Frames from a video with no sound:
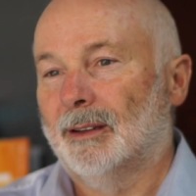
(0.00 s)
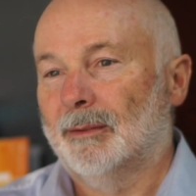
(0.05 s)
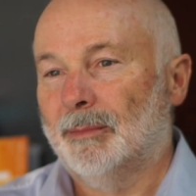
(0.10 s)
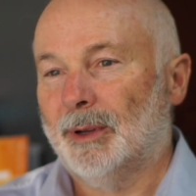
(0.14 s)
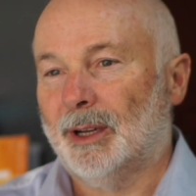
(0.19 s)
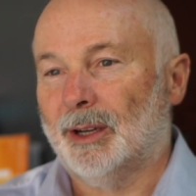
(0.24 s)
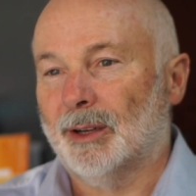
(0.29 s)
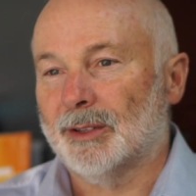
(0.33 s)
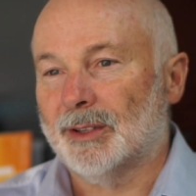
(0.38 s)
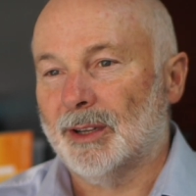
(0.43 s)

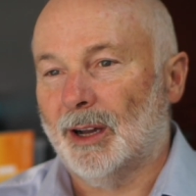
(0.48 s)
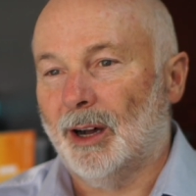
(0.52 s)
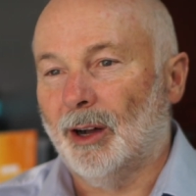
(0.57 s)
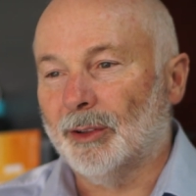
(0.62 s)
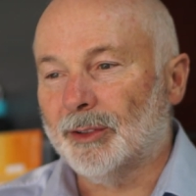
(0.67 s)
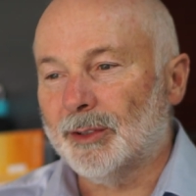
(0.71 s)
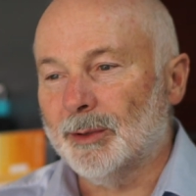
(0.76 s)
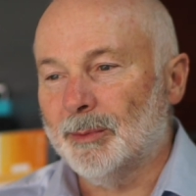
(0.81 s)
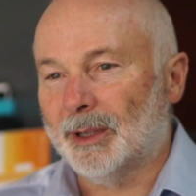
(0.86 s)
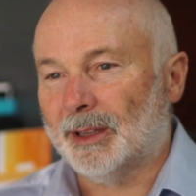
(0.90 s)
Because
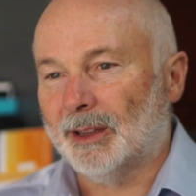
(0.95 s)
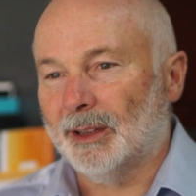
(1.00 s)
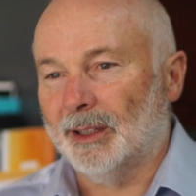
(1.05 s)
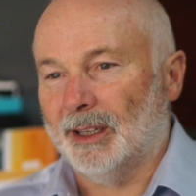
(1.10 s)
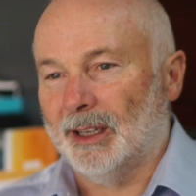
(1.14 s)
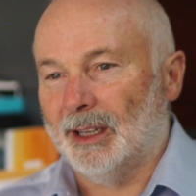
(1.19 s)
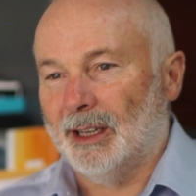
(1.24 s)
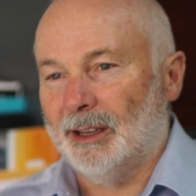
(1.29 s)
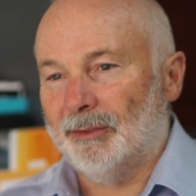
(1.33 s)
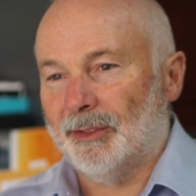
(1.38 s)

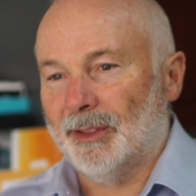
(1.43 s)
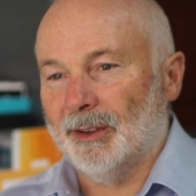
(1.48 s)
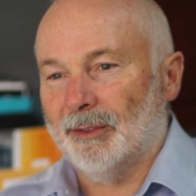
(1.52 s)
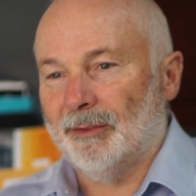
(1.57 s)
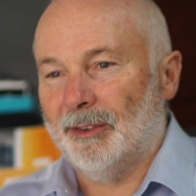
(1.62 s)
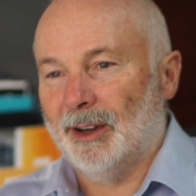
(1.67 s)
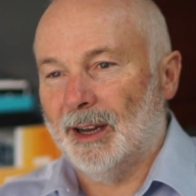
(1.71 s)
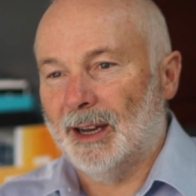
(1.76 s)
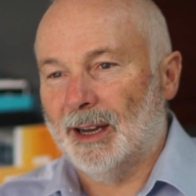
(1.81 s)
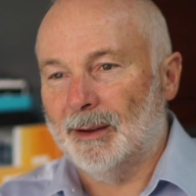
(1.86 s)
ultimately, if the
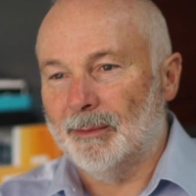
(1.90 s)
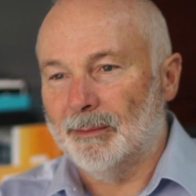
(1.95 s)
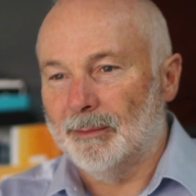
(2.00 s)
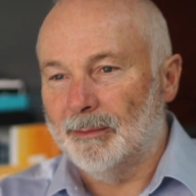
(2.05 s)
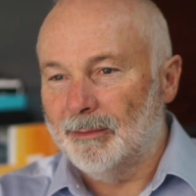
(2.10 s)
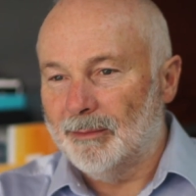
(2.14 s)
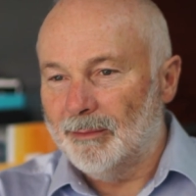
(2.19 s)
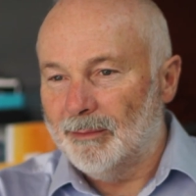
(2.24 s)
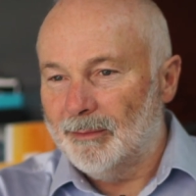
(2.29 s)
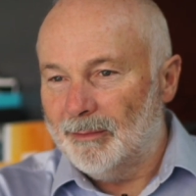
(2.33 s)

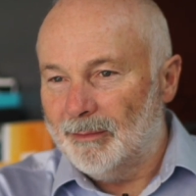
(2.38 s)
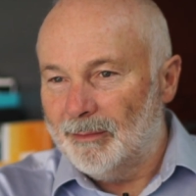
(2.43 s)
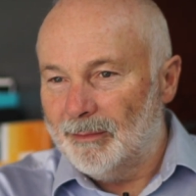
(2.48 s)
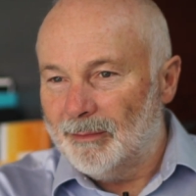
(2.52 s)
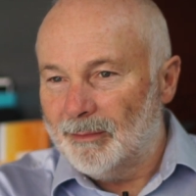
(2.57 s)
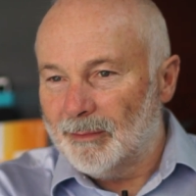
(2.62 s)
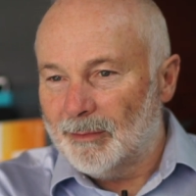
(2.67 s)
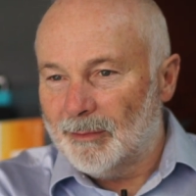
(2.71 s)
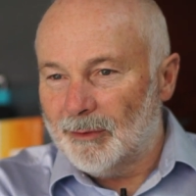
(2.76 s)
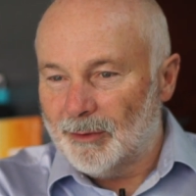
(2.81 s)
farm
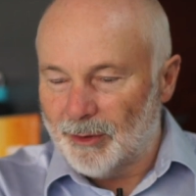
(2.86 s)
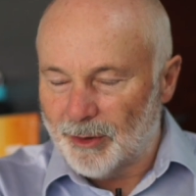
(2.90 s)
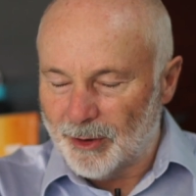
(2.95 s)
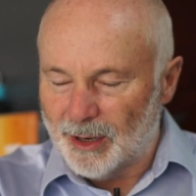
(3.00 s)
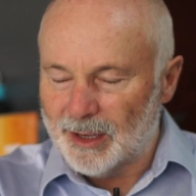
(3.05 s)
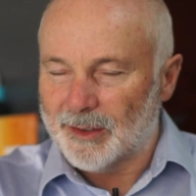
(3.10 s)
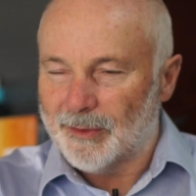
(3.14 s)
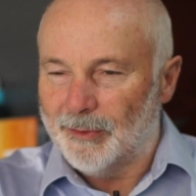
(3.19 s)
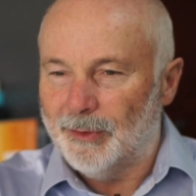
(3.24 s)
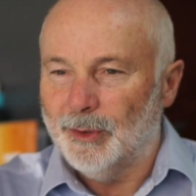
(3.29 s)

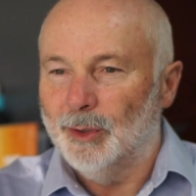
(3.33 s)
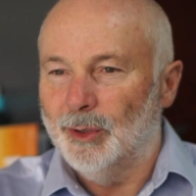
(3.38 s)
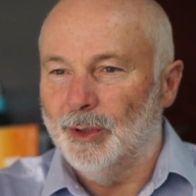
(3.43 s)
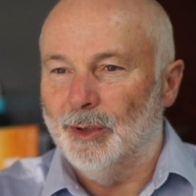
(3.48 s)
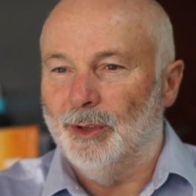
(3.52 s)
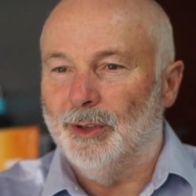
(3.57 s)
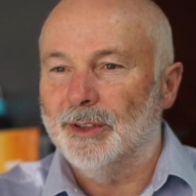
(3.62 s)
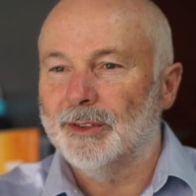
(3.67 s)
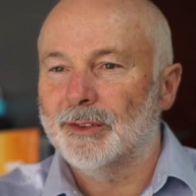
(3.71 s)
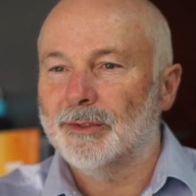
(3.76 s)

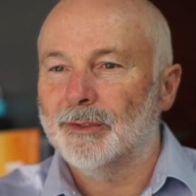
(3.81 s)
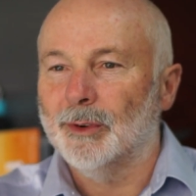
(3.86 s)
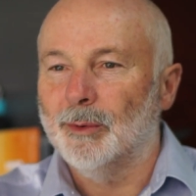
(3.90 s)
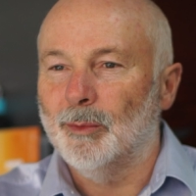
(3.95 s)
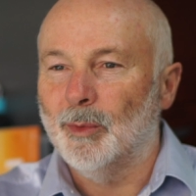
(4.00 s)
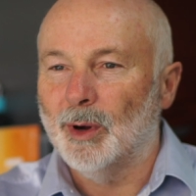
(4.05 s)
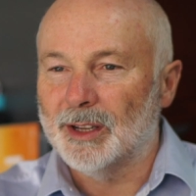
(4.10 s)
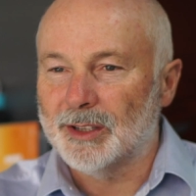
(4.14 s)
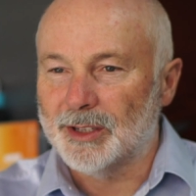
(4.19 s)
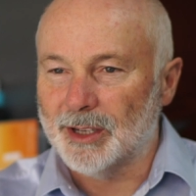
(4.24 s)
transfers
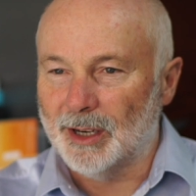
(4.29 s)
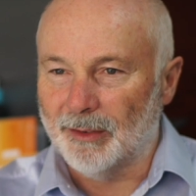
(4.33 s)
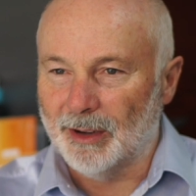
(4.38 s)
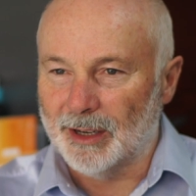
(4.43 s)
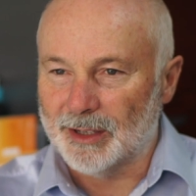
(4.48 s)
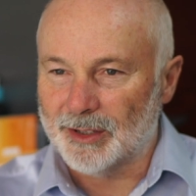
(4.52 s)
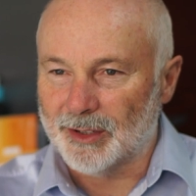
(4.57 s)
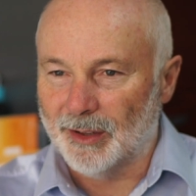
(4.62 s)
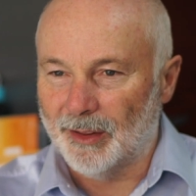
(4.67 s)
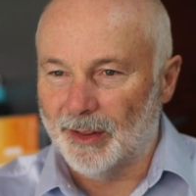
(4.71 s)
from one
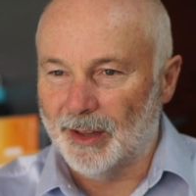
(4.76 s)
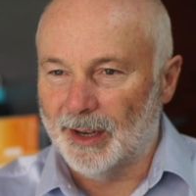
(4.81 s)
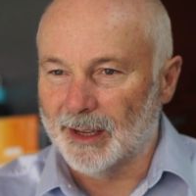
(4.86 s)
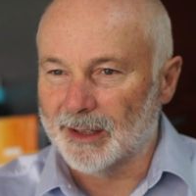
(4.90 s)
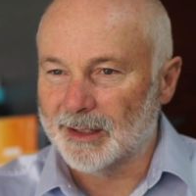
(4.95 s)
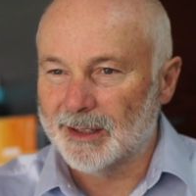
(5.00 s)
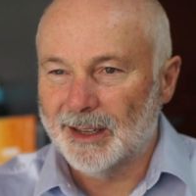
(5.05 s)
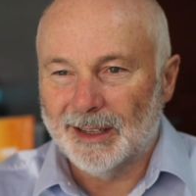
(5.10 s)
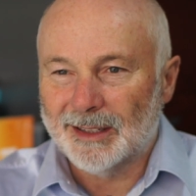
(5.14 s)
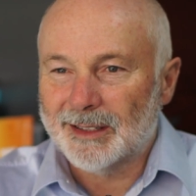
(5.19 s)
generation to the
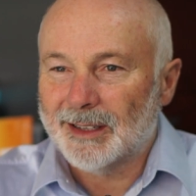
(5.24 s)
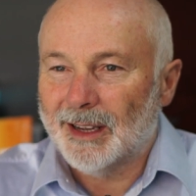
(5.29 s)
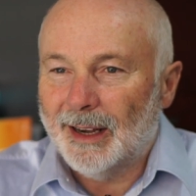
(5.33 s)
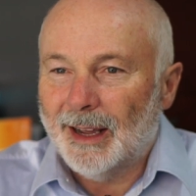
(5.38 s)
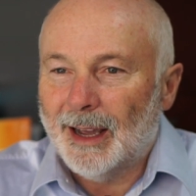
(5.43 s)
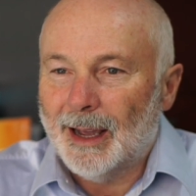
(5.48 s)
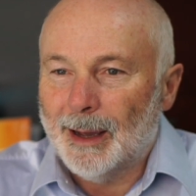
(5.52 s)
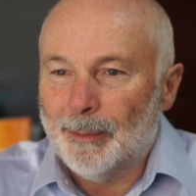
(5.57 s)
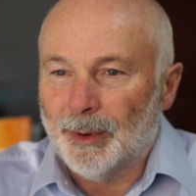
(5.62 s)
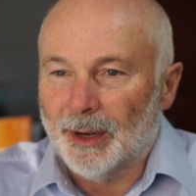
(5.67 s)
next, it's going
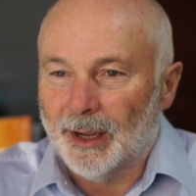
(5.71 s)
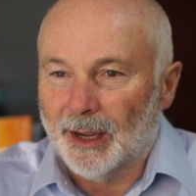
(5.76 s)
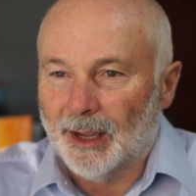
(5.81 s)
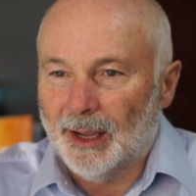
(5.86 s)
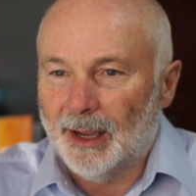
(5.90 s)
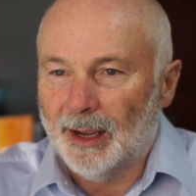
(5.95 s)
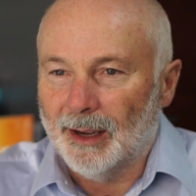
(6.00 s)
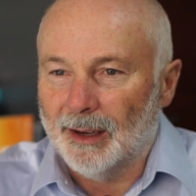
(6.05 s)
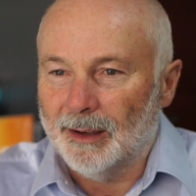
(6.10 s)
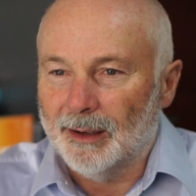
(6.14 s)
to happen
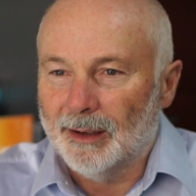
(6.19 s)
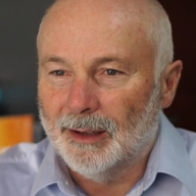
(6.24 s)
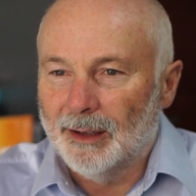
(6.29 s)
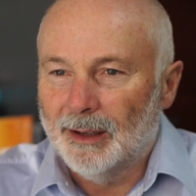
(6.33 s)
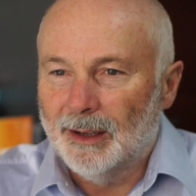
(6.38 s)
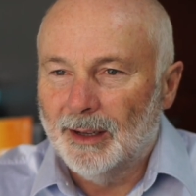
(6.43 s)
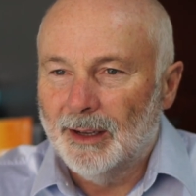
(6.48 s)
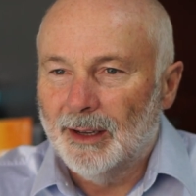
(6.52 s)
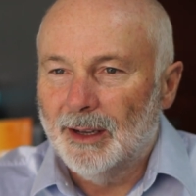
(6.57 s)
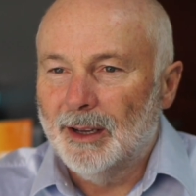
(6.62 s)
again.
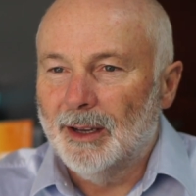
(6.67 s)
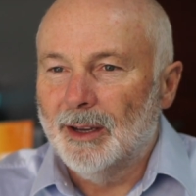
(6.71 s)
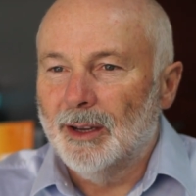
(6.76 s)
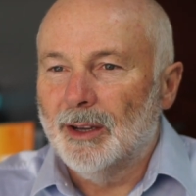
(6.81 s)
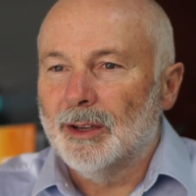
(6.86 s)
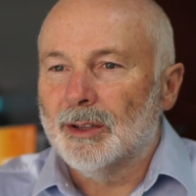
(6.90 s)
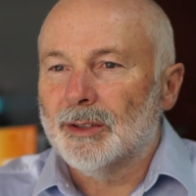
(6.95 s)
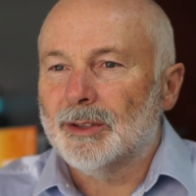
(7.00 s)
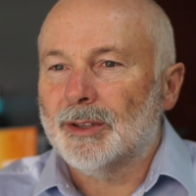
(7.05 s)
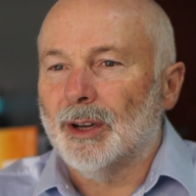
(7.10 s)

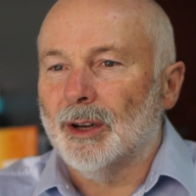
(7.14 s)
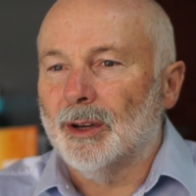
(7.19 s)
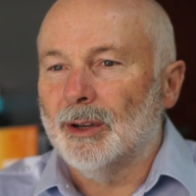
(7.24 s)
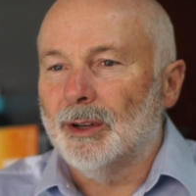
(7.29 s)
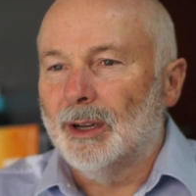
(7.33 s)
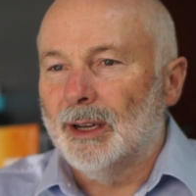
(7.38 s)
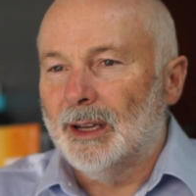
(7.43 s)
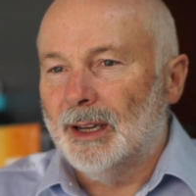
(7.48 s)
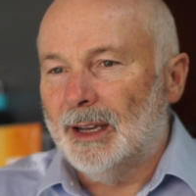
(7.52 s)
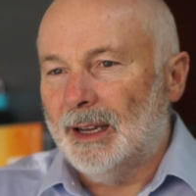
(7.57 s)

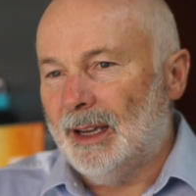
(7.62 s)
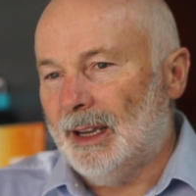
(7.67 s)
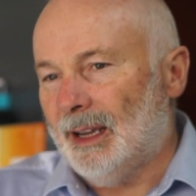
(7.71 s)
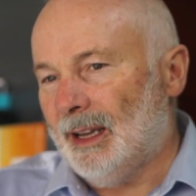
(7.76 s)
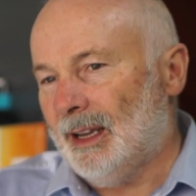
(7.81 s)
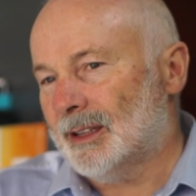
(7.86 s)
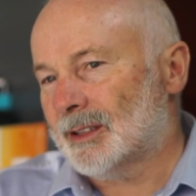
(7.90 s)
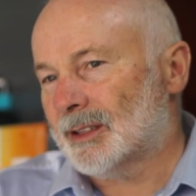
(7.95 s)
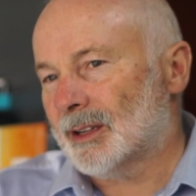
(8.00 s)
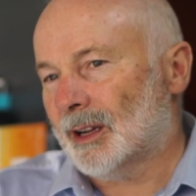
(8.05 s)
So
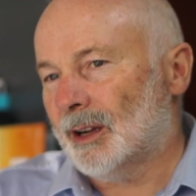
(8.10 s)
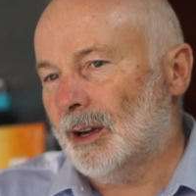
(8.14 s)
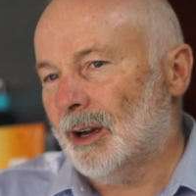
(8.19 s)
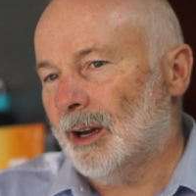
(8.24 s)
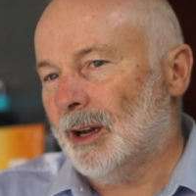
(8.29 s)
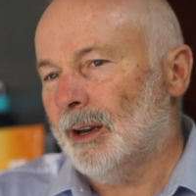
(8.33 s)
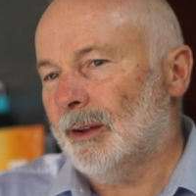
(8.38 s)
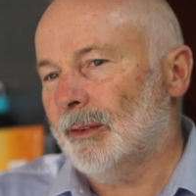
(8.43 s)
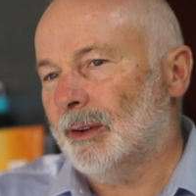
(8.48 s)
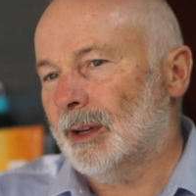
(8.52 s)
it's a
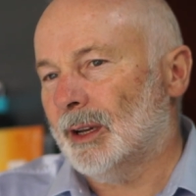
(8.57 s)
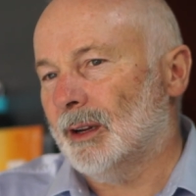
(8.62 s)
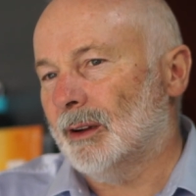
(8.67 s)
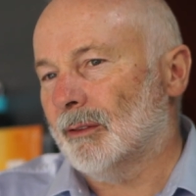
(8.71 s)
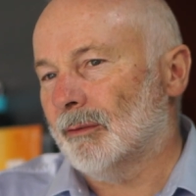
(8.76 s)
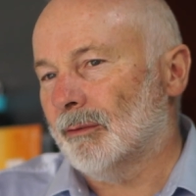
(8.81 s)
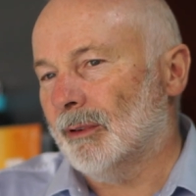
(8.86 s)
kind of a